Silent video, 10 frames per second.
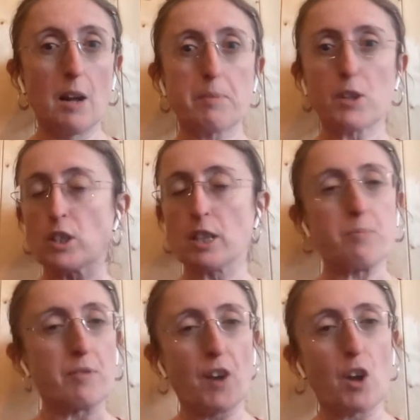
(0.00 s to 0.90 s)
because
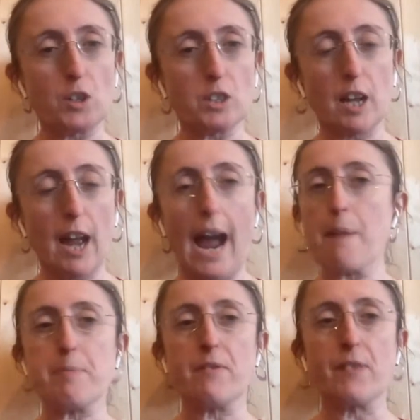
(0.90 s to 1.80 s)
it provokes a
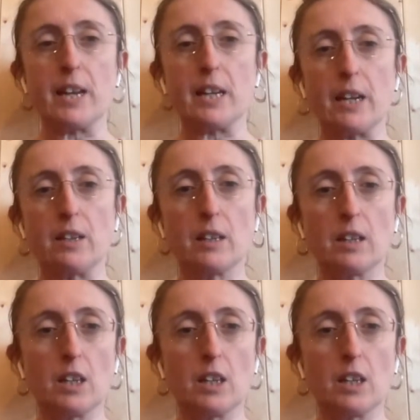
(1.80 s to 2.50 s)
happy feeling.